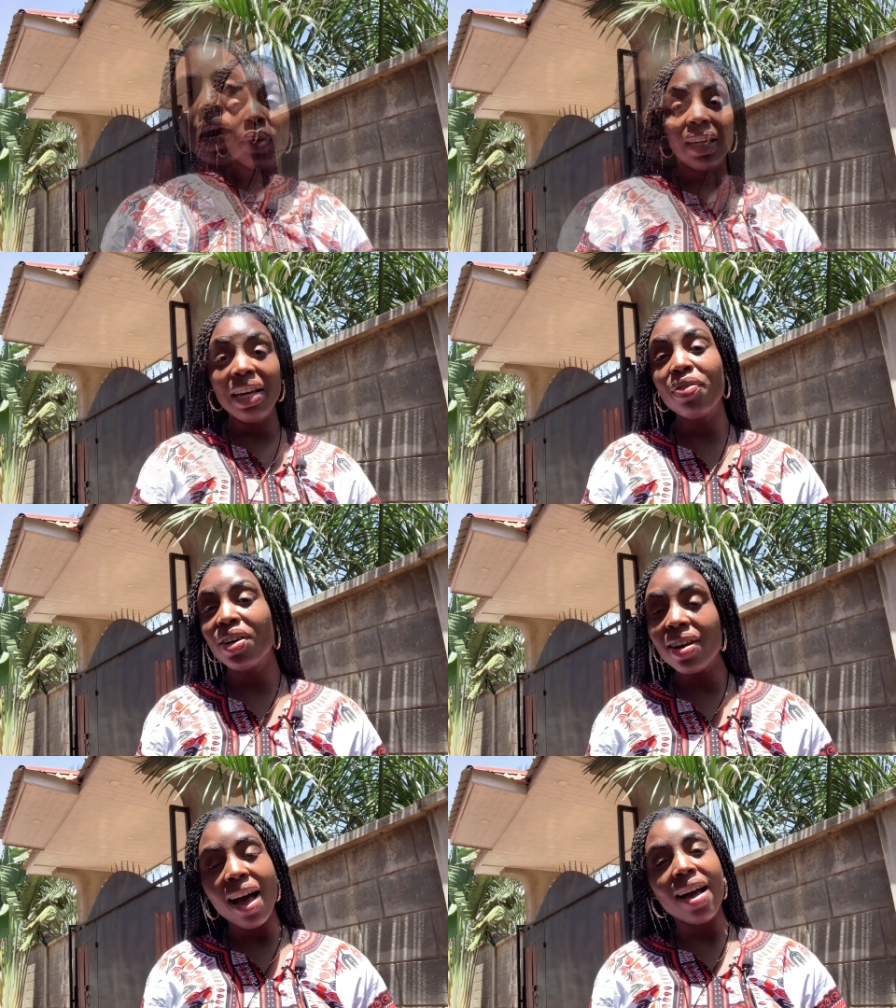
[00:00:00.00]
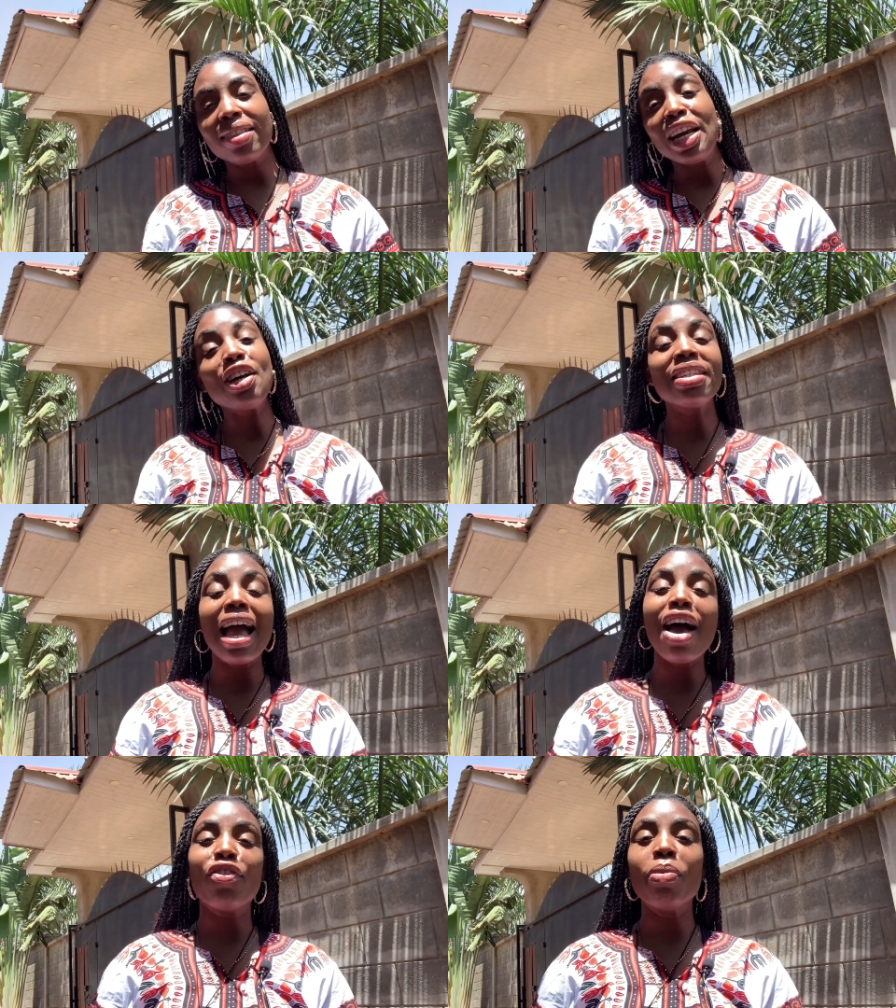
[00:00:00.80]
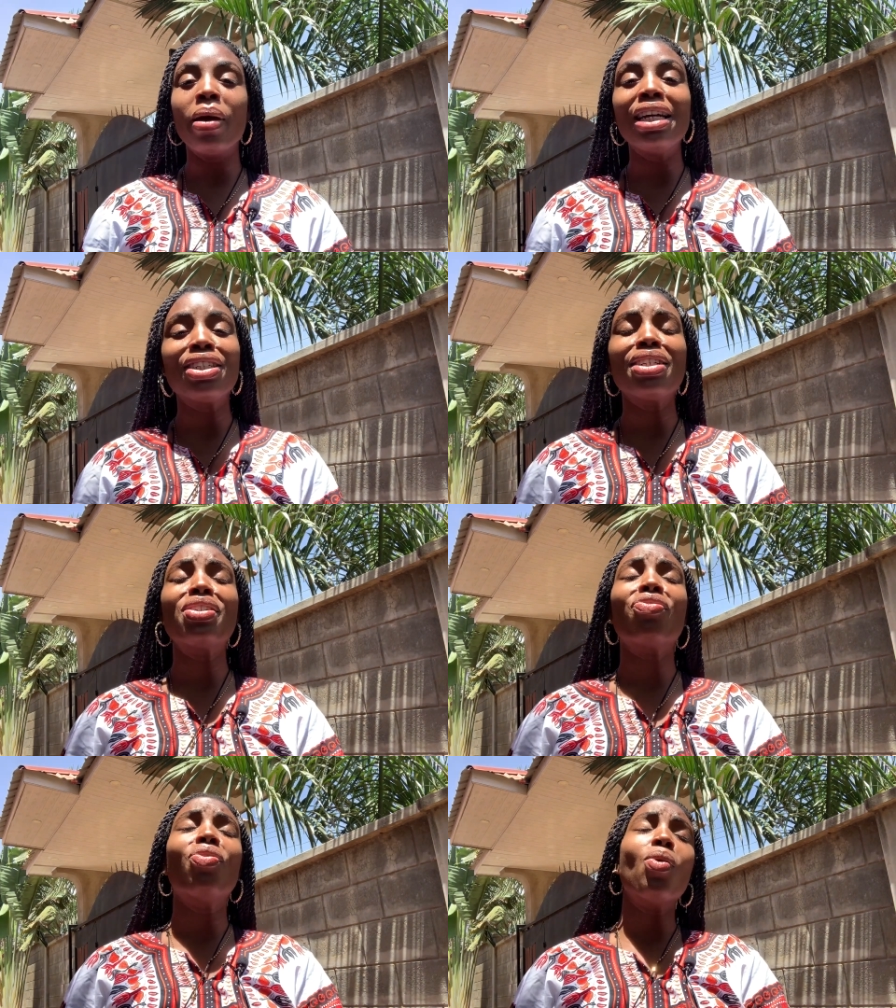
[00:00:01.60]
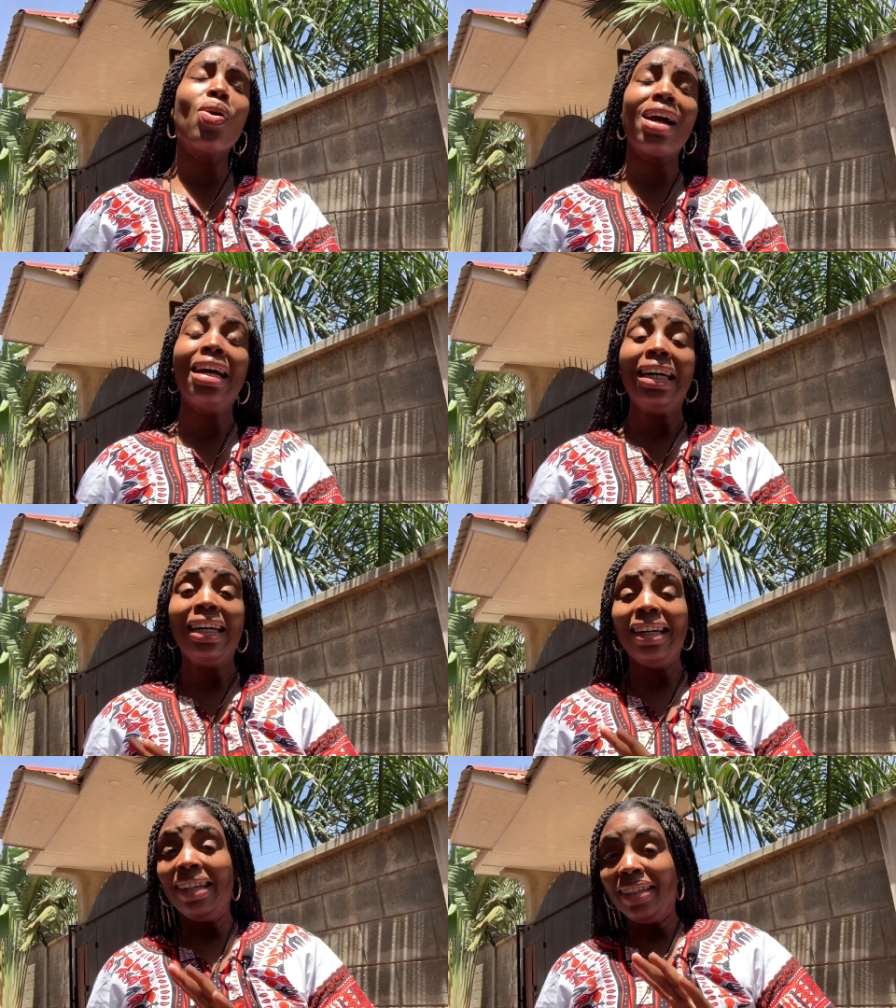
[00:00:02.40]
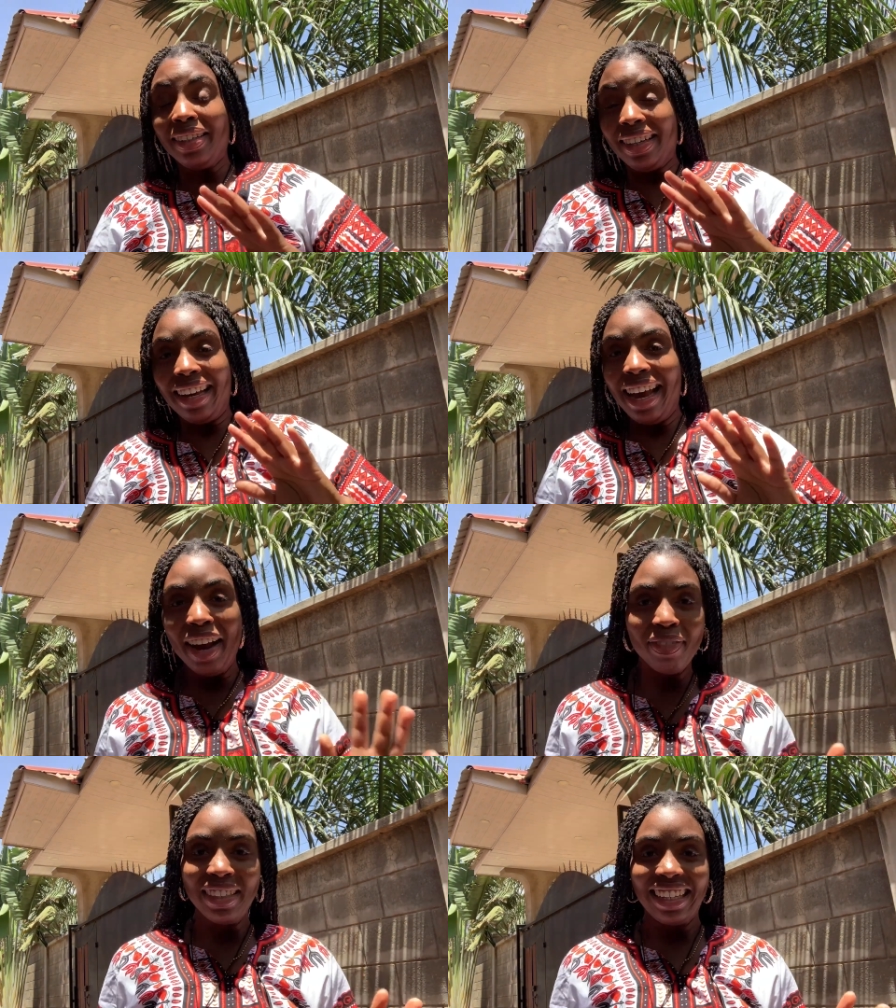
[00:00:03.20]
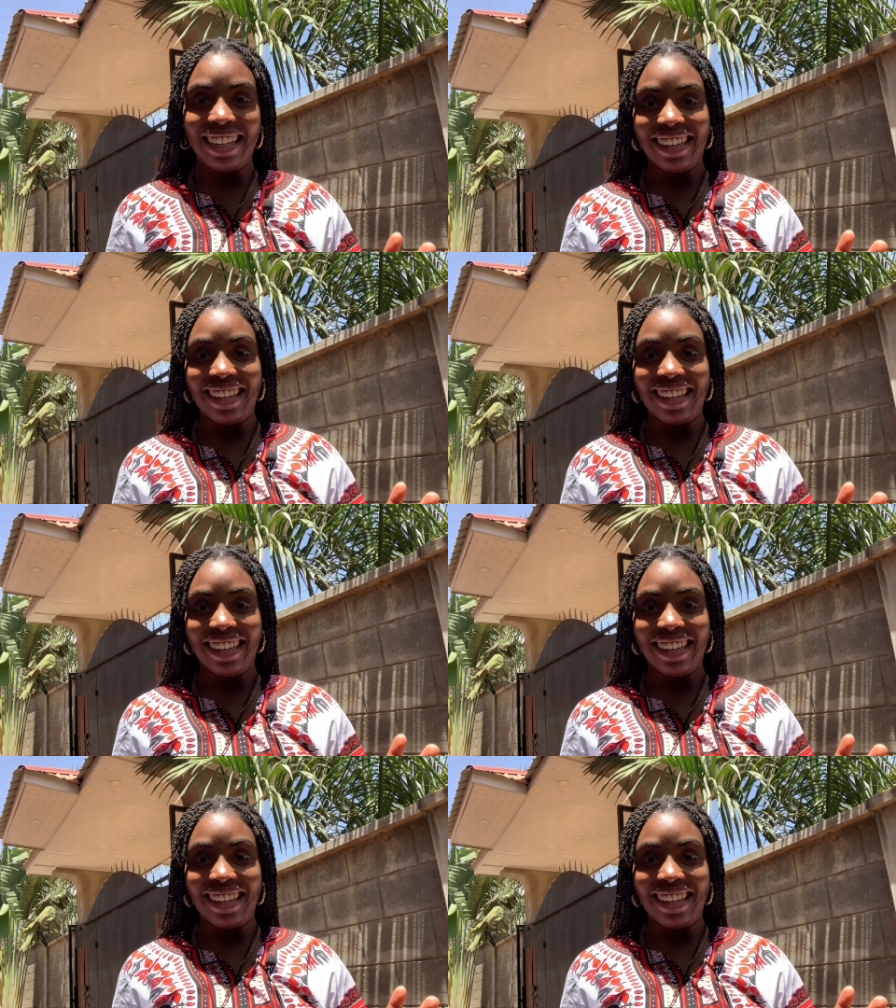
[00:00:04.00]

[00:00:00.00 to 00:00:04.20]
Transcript: Believe it or not, there's affirmations for everything,